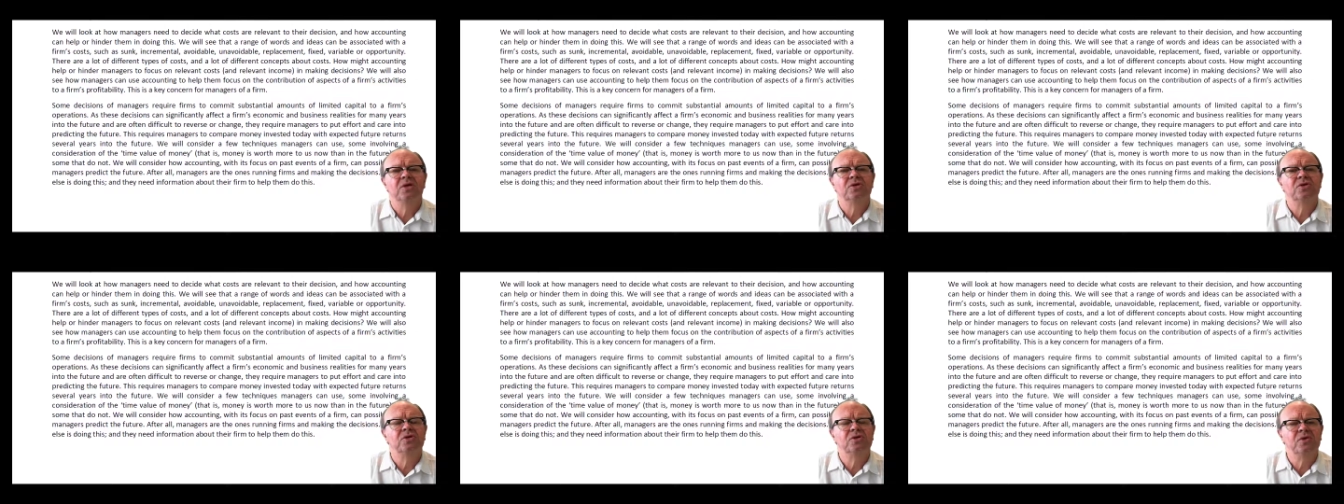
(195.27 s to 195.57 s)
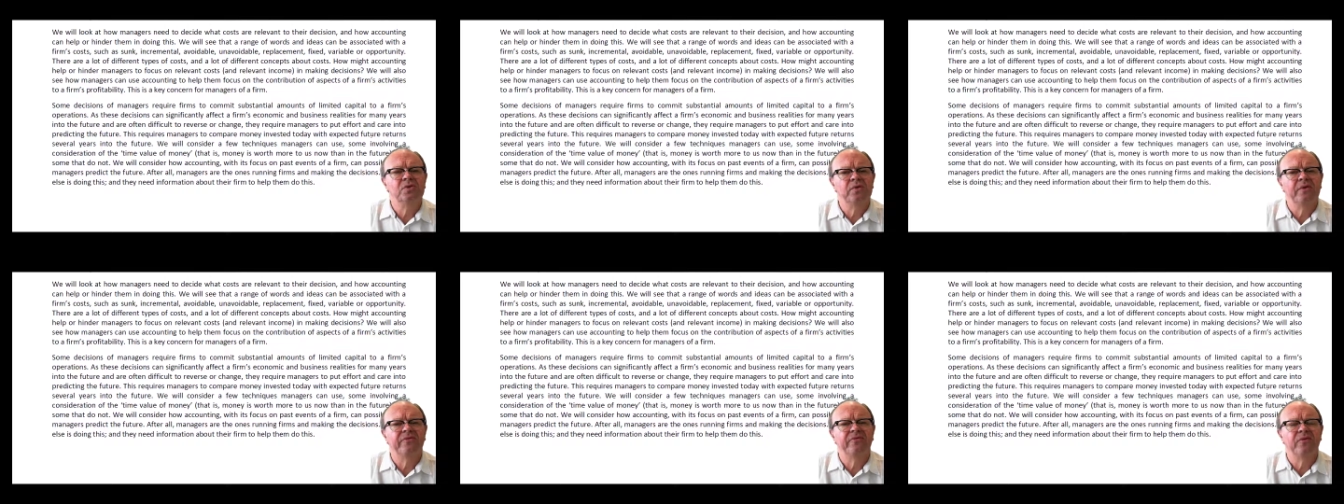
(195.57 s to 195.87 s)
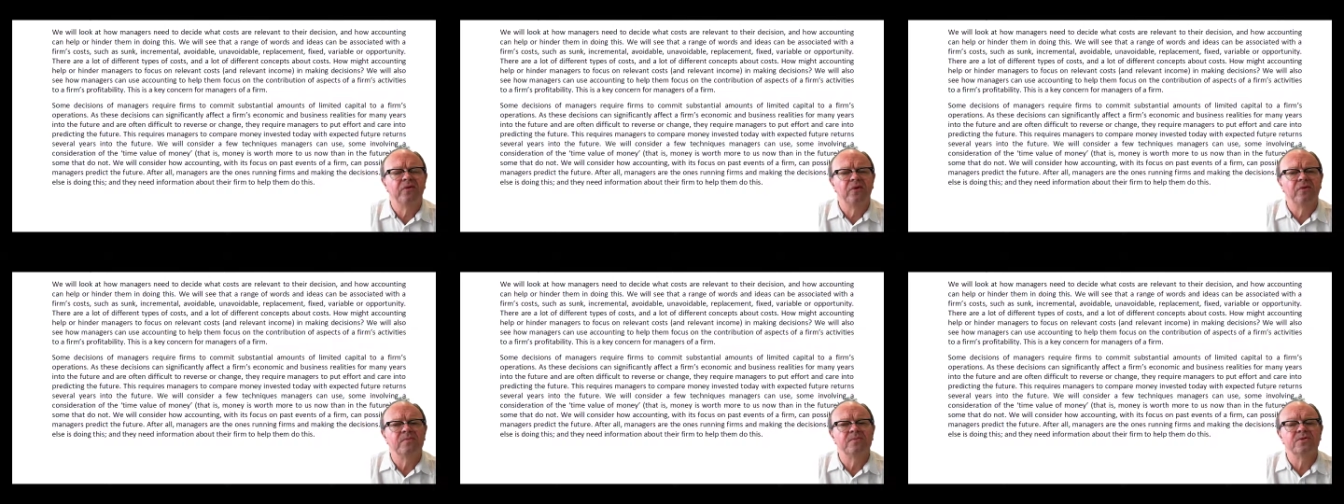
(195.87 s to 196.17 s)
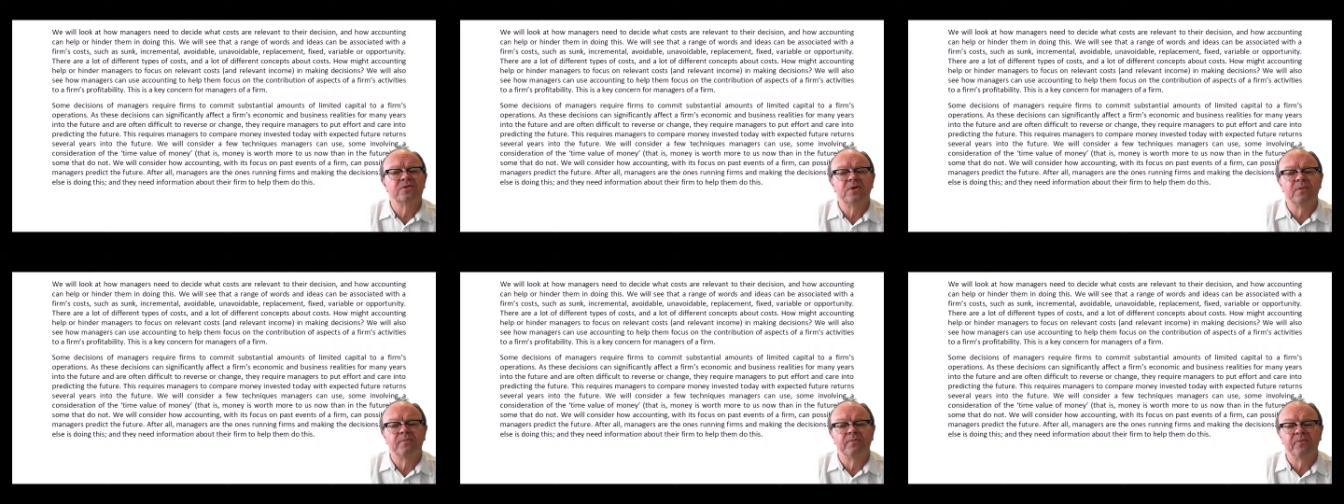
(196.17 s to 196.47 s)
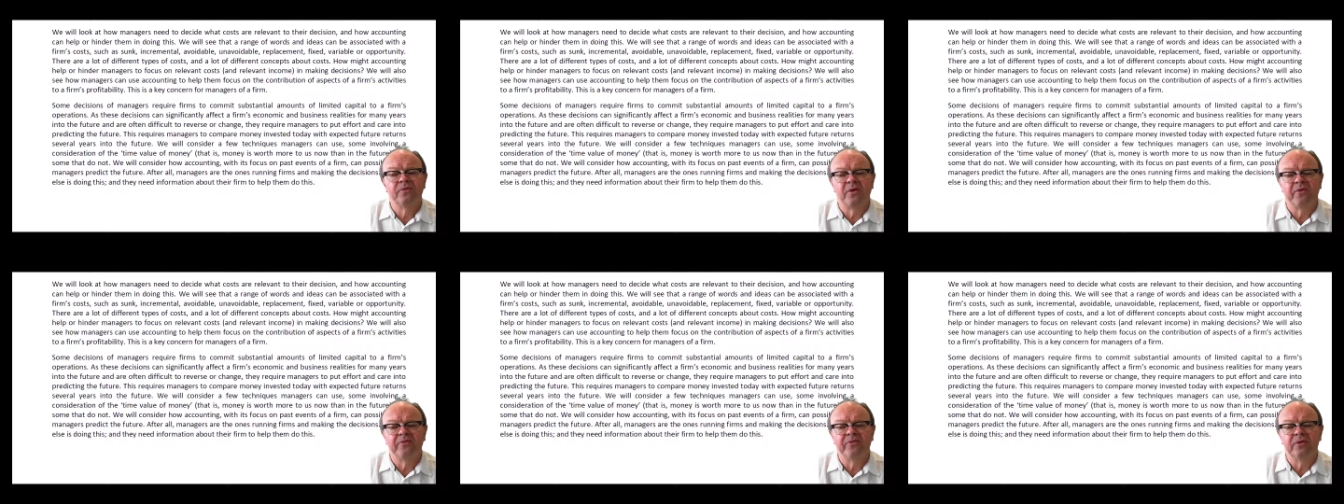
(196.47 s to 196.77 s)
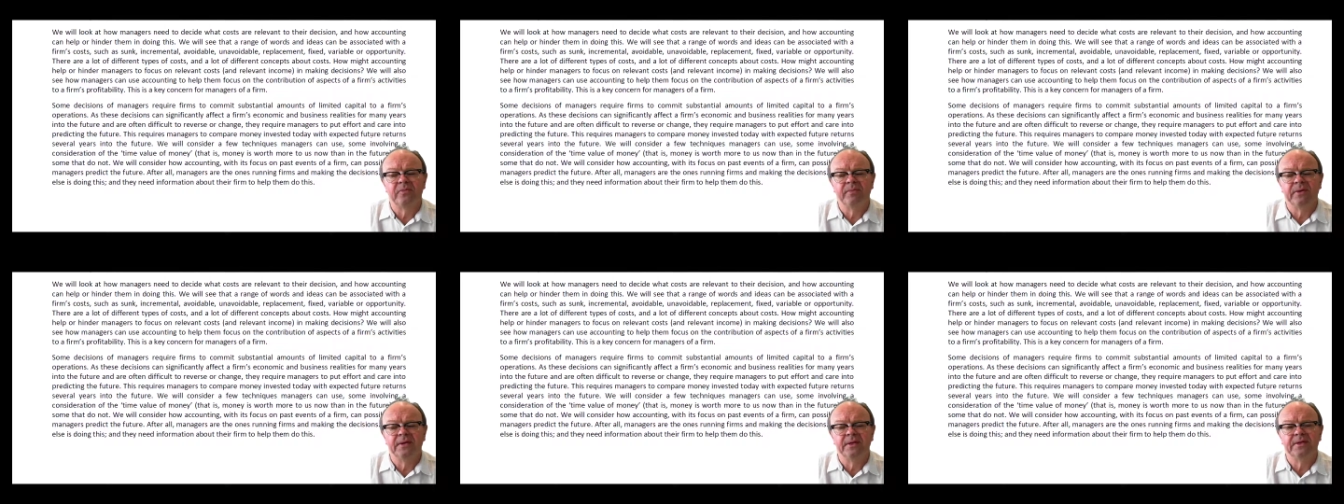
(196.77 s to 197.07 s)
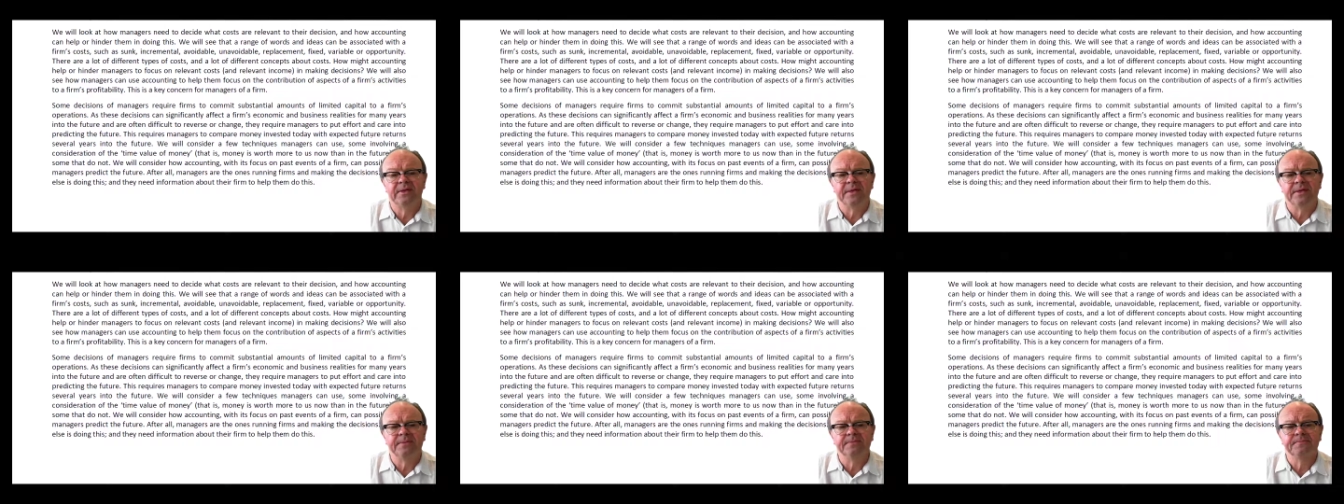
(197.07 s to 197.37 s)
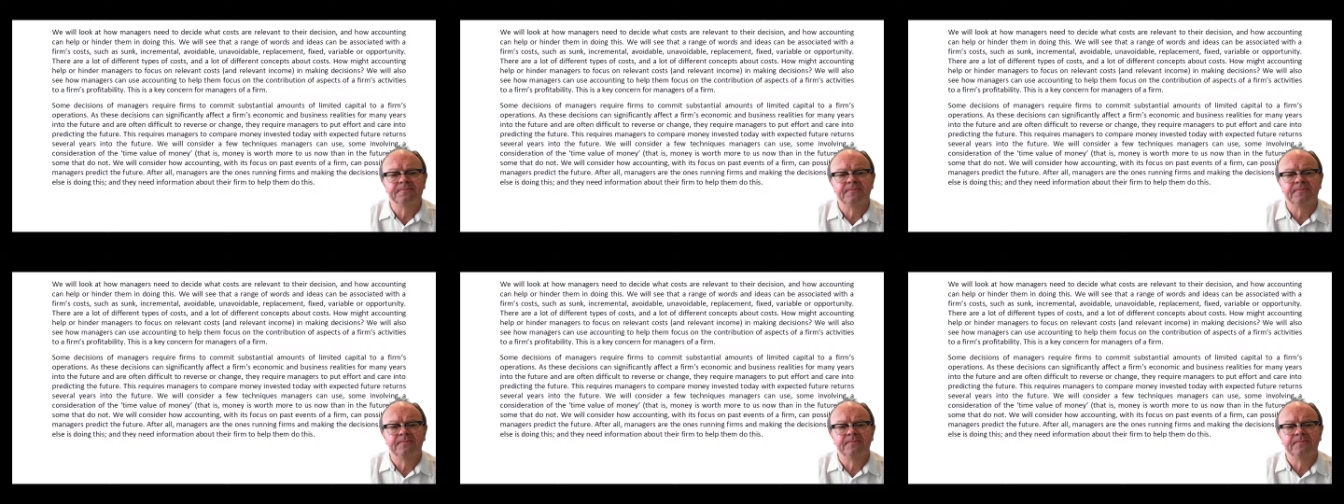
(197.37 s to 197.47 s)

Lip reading: to a firm's profitability.